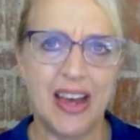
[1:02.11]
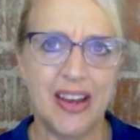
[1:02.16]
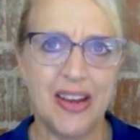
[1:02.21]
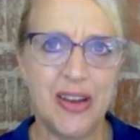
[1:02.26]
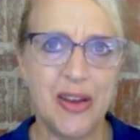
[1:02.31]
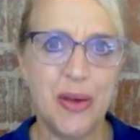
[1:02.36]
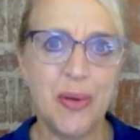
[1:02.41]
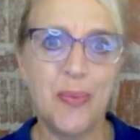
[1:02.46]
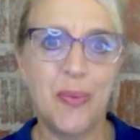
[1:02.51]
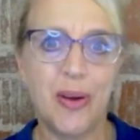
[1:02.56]

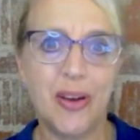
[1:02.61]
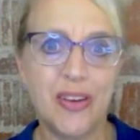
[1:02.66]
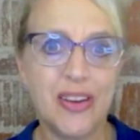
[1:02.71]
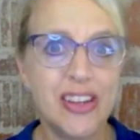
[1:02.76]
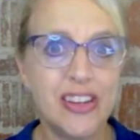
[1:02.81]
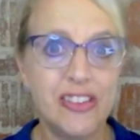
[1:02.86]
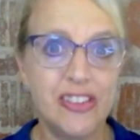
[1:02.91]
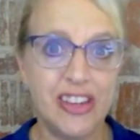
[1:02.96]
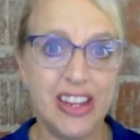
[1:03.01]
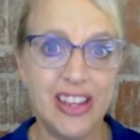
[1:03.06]
No
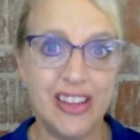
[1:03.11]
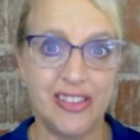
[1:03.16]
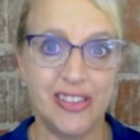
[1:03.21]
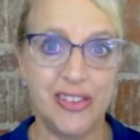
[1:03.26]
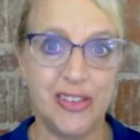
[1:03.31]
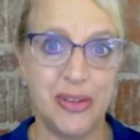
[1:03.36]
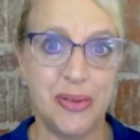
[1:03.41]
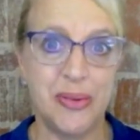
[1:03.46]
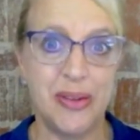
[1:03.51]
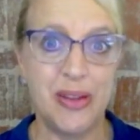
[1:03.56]
worries, she
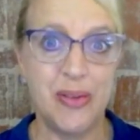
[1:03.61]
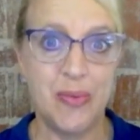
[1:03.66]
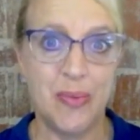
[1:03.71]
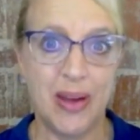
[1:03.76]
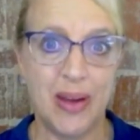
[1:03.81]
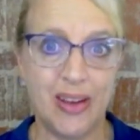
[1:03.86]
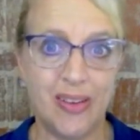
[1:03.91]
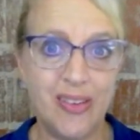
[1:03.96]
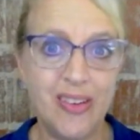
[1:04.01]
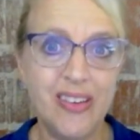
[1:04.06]
is doing
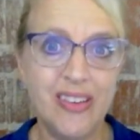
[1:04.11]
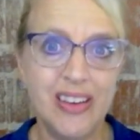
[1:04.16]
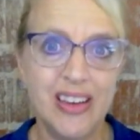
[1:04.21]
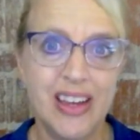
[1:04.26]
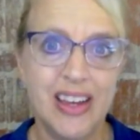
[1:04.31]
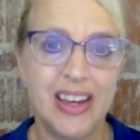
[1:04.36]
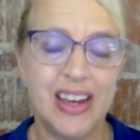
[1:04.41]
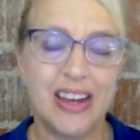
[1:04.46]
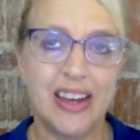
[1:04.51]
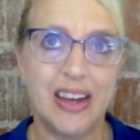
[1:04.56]
well.
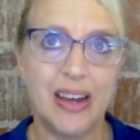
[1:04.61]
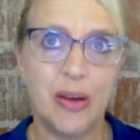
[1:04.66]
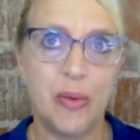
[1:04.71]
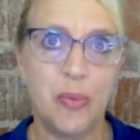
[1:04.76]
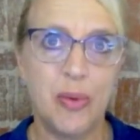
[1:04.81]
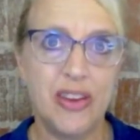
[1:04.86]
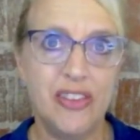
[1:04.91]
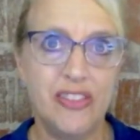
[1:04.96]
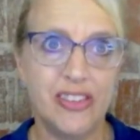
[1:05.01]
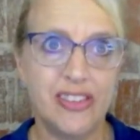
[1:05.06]

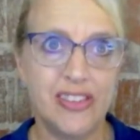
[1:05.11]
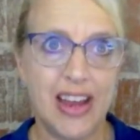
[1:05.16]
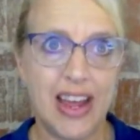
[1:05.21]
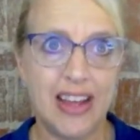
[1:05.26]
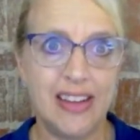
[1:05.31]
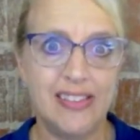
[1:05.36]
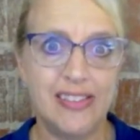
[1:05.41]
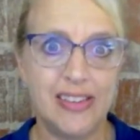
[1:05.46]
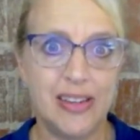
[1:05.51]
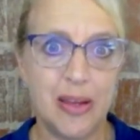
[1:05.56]
We just
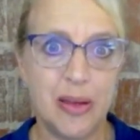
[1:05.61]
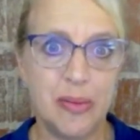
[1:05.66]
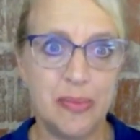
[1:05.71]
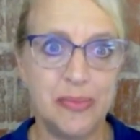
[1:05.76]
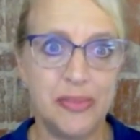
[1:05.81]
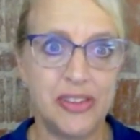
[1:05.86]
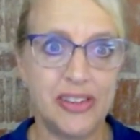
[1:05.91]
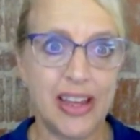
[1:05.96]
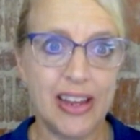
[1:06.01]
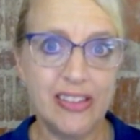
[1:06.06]
had
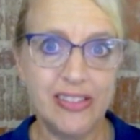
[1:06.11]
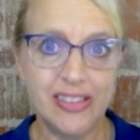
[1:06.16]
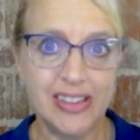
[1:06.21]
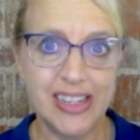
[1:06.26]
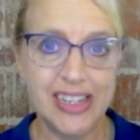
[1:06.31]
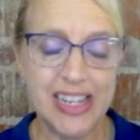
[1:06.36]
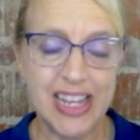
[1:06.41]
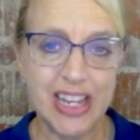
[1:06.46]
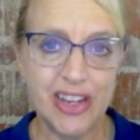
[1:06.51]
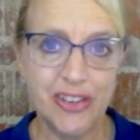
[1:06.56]
some
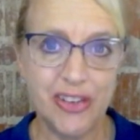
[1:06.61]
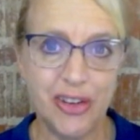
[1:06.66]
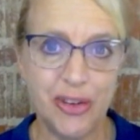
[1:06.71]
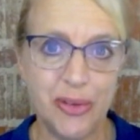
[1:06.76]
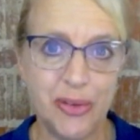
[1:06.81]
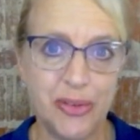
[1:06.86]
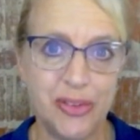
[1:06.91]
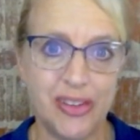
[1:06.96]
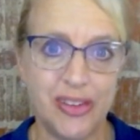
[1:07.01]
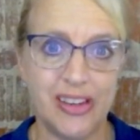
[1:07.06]
scheduling
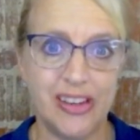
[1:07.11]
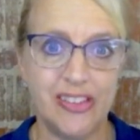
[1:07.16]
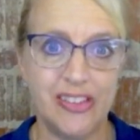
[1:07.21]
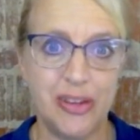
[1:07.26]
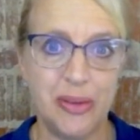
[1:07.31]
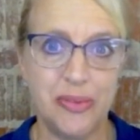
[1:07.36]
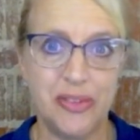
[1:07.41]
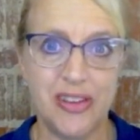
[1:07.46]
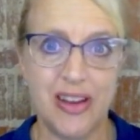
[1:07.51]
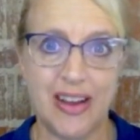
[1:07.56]
issues and
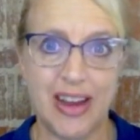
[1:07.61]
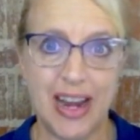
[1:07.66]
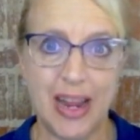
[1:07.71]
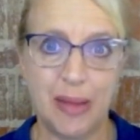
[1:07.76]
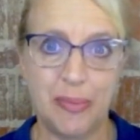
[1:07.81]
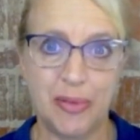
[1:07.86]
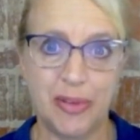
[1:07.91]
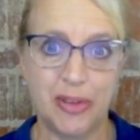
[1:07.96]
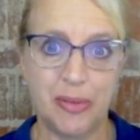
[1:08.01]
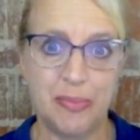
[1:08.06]
she was not
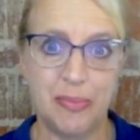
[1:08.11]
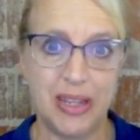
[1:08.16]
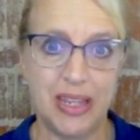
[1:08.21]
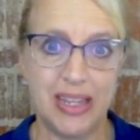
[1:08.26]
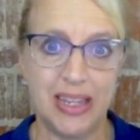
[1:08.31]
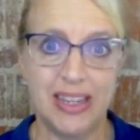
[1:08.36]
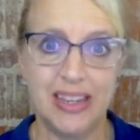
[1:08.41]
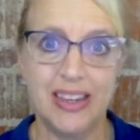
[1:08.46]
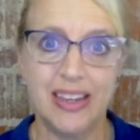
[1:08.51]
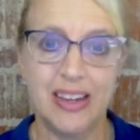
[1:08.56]
able to
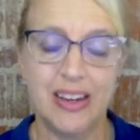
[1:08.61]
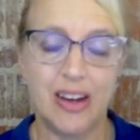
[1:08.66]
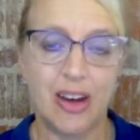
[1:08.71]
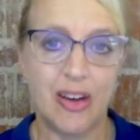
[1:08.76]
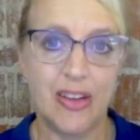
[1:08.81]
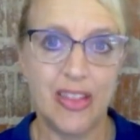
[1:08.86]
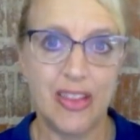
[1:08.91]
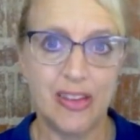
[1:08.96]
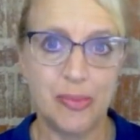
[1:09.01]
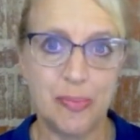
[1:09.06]
be
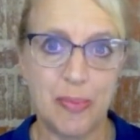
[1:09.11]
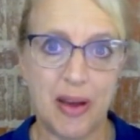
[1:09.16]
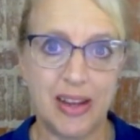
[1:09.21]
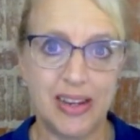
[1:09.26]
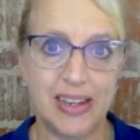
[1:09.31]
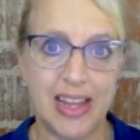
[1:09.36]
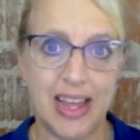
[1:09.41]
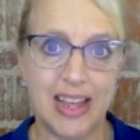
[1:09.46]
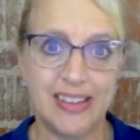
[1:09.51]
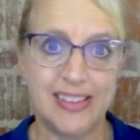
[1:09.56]
on this
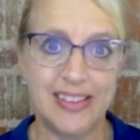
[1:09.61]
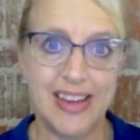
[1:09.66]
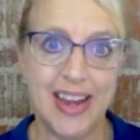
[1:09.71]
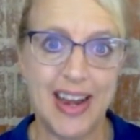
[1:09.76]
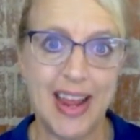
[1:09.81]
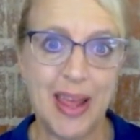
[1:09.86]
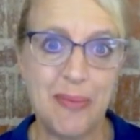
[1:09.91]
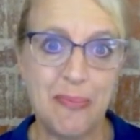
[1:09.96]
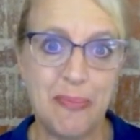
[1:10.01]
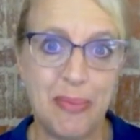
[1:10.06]
podcast
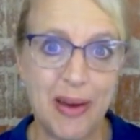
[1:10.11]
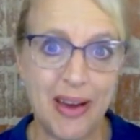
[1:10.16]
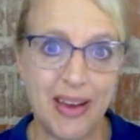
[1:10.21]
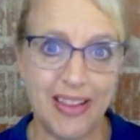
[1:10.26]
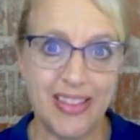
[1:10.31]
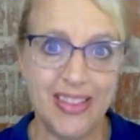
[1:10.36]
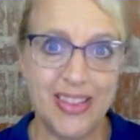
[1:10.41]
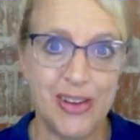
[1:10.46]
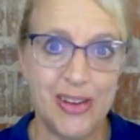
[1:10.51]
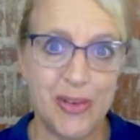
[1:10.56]
today.
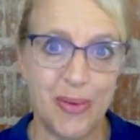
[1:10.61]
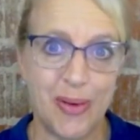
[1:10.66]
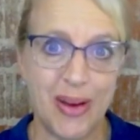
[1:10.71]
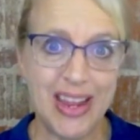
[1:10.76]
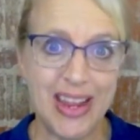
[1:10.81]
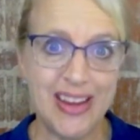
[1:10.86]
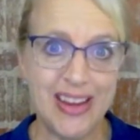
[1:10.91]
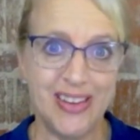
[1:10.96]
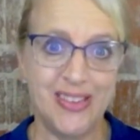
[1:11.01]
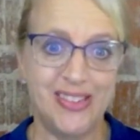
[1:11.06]
But the
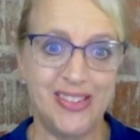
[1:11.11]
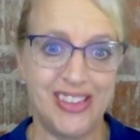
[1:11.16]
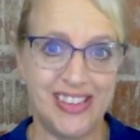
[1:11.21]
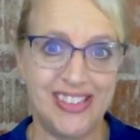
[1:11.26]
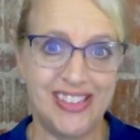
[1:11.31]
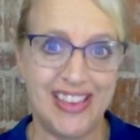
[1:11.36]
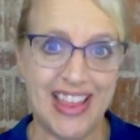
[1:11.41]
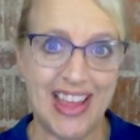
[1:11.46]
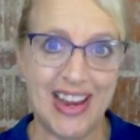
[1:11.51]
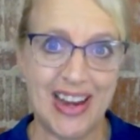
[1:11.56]
great news
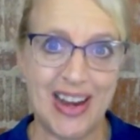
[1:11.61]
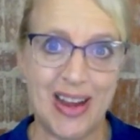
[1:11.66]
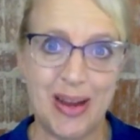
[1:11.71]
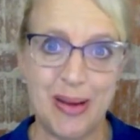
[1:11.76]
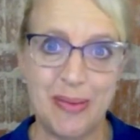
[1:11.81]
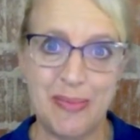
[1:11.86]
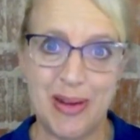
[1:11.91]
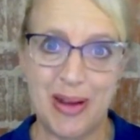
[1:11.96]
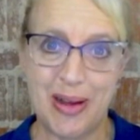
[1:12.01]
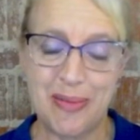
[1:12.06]
is that
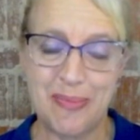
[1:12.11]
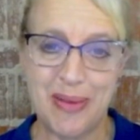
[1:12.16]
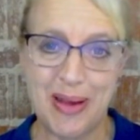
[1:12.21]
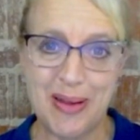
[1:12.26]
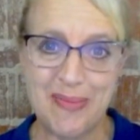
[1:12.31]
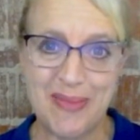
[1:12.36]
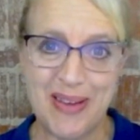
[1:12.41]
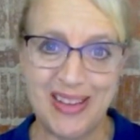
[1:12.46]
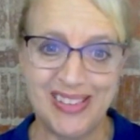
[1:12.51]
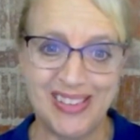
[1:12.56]
I'm not
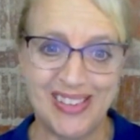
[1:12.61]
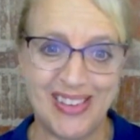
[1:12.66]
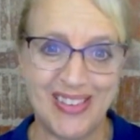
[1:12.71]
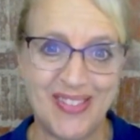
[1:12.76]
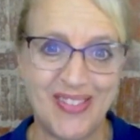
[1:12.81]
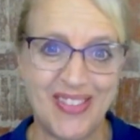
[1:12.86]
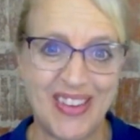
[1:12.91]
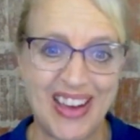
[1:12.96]
by myself.